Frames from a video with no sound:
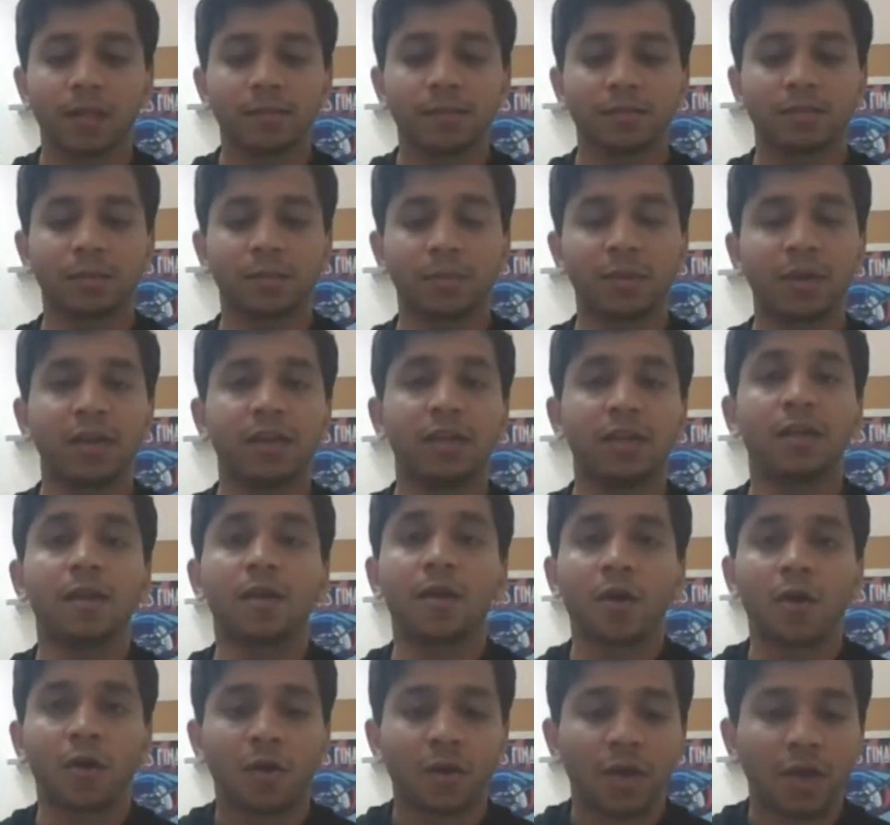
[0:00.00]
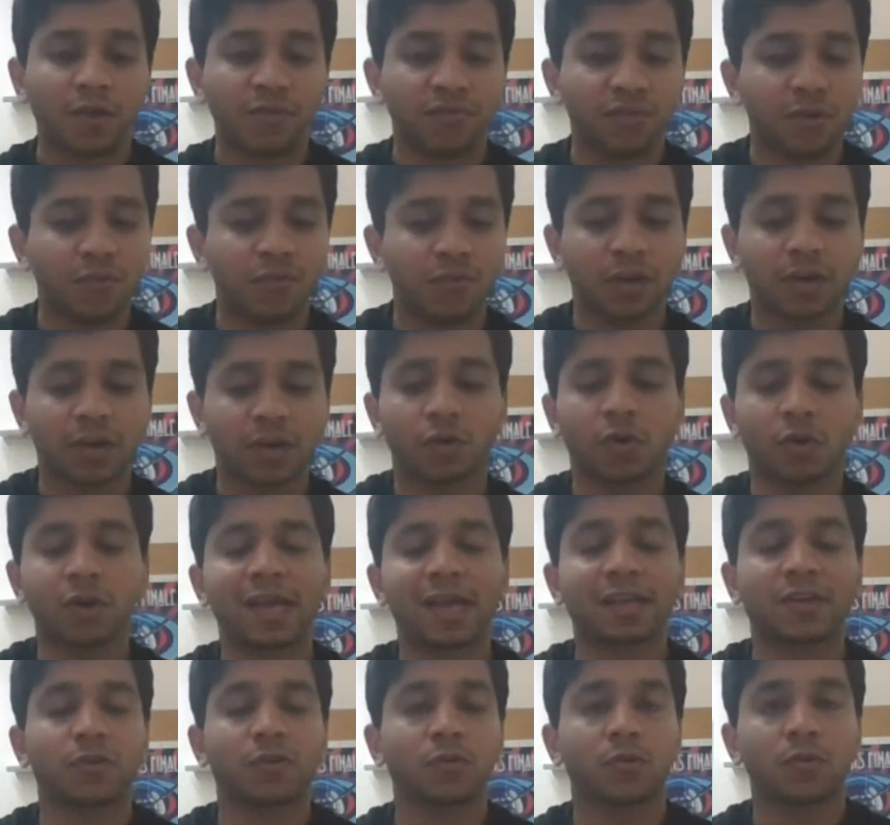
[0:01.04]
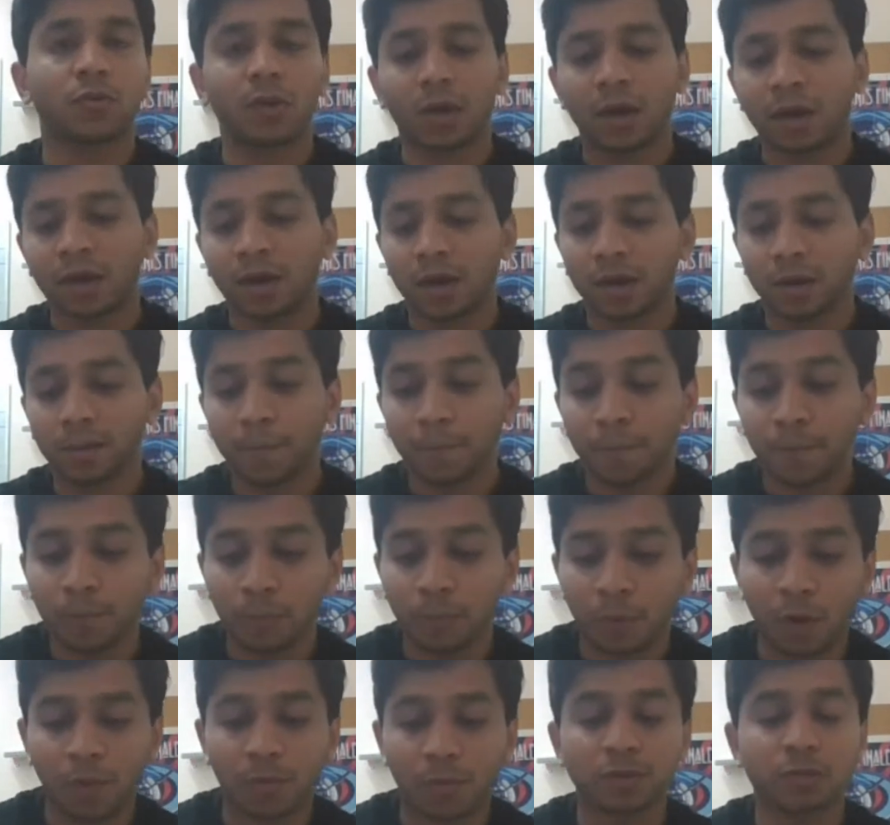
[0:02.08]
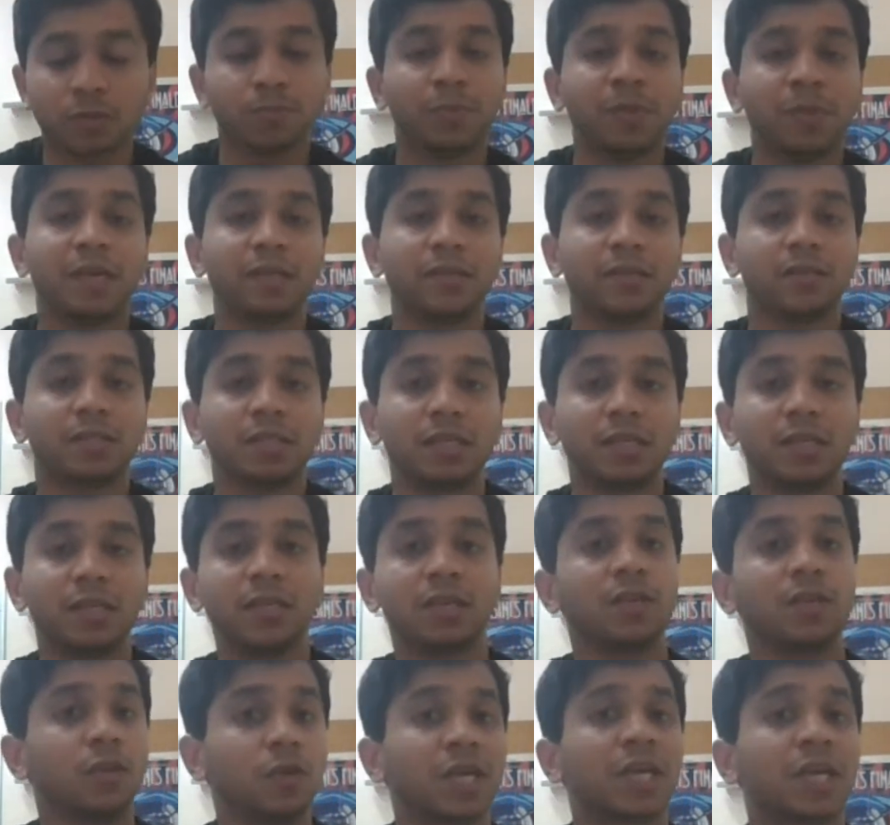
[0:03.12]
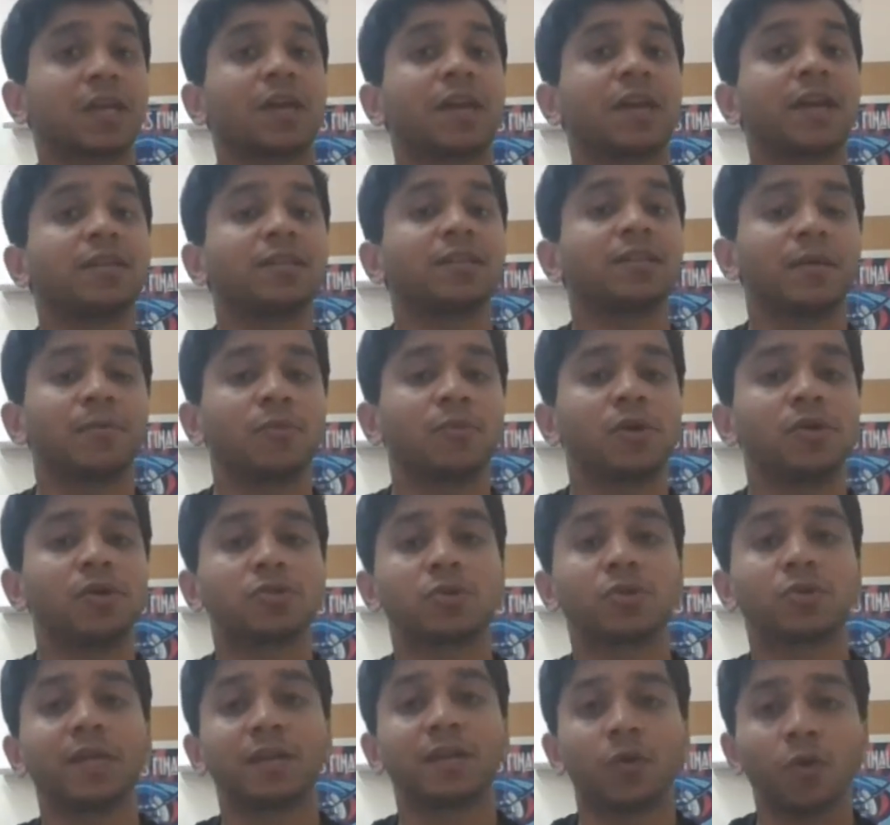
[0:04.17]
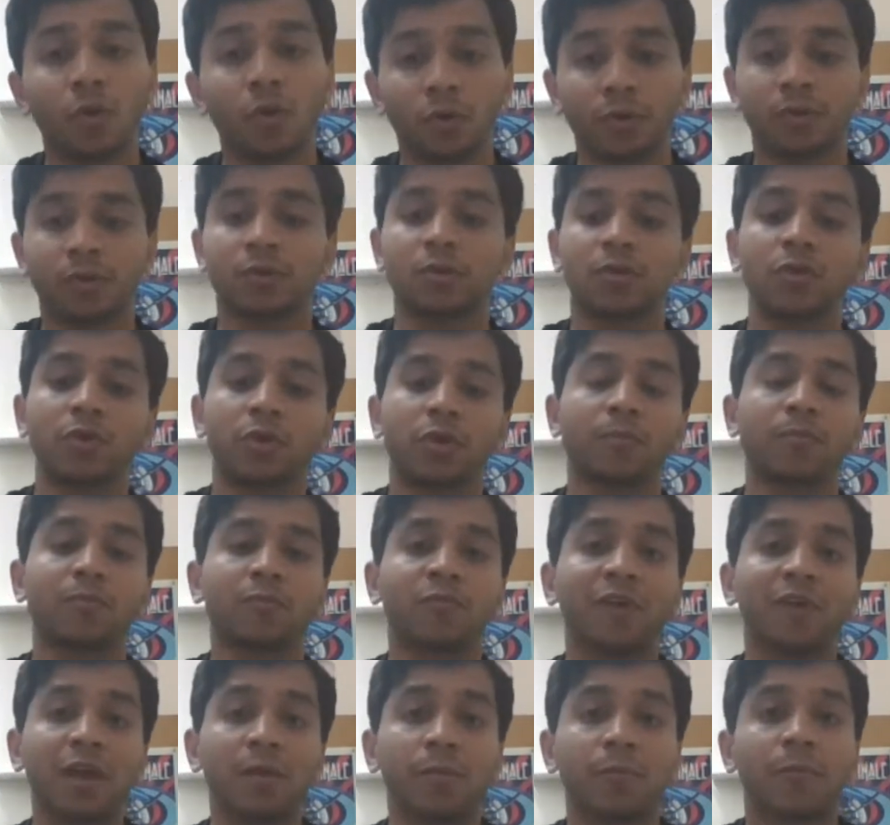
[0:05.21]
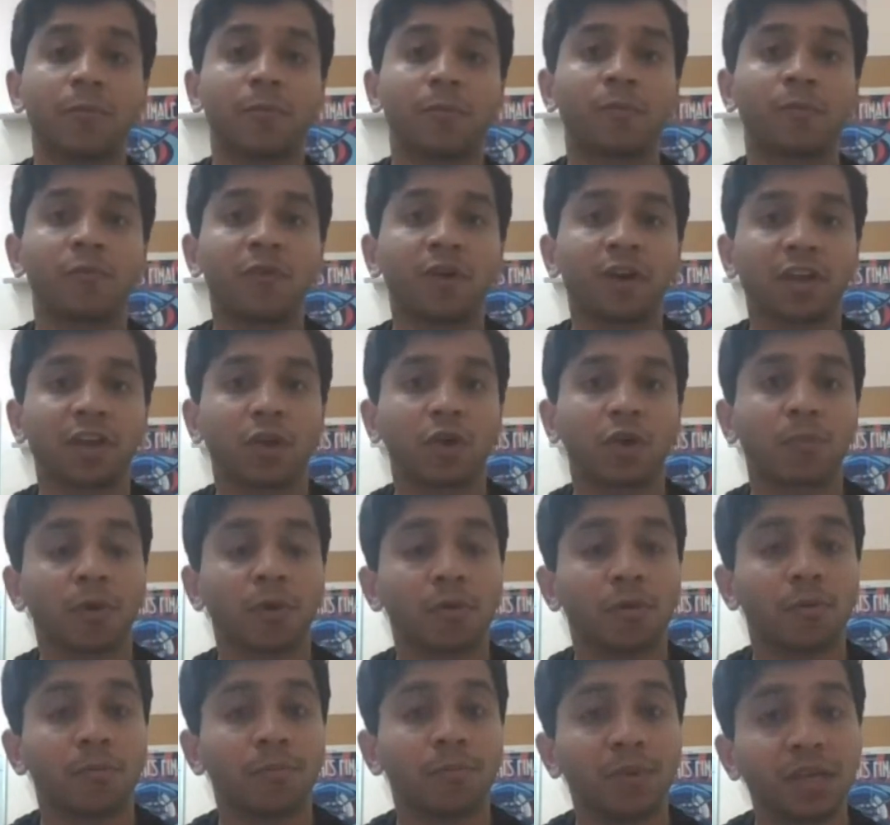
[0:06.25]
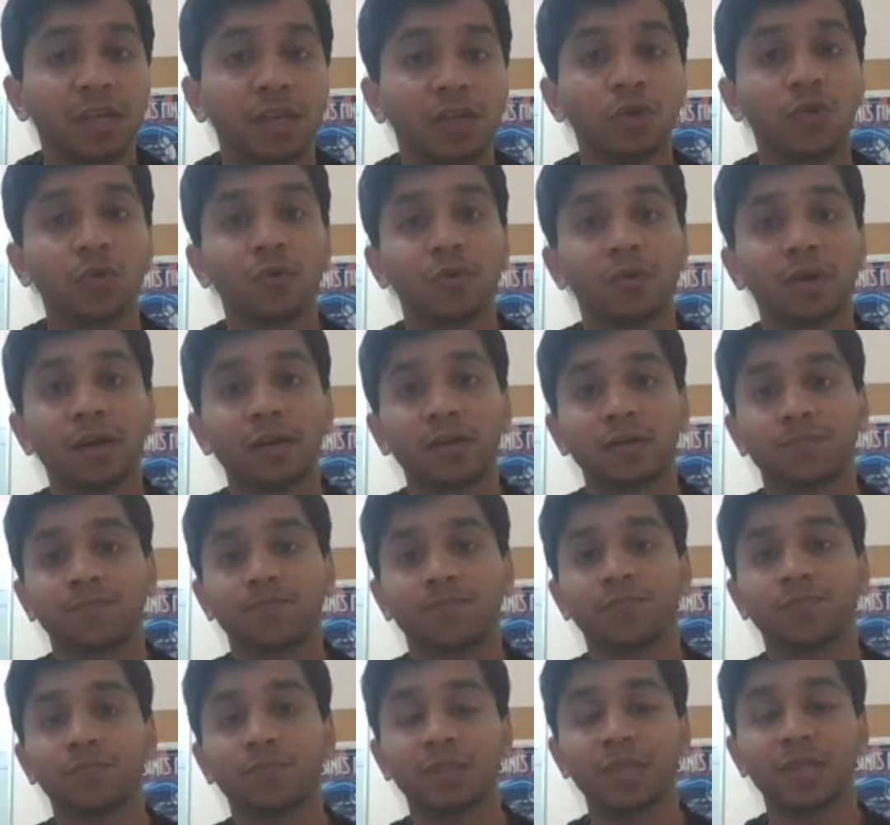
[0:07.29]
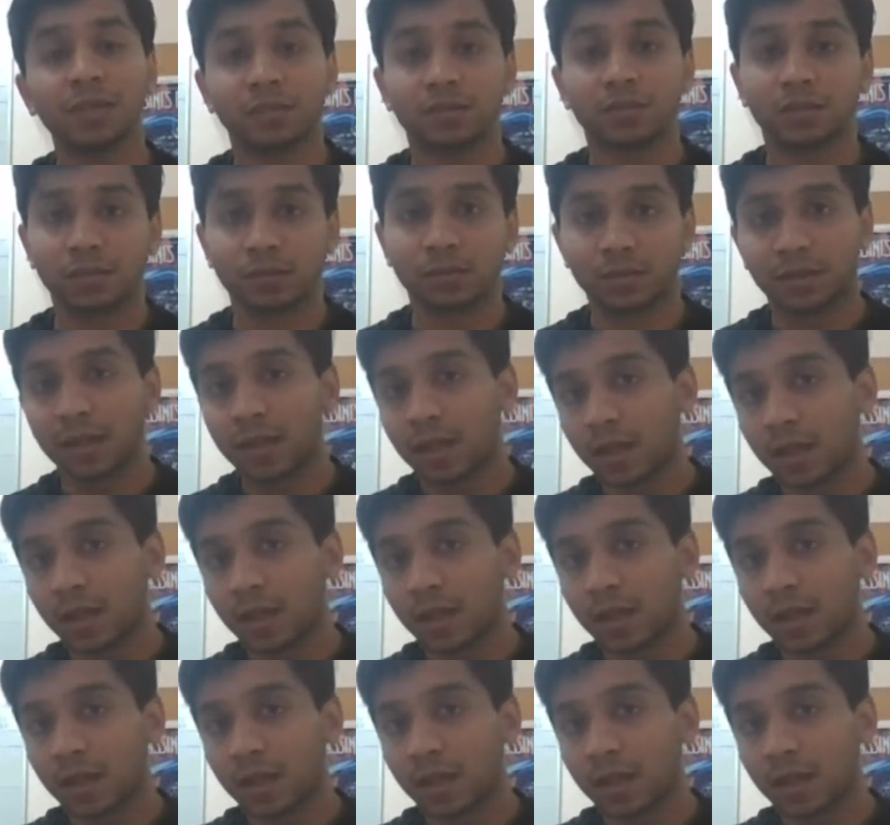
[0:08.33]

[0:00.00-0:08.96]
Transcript: Similarly, if you worked like uh, problems B and C, you can connect them also that, oh, doing while working on problem B, you learned this.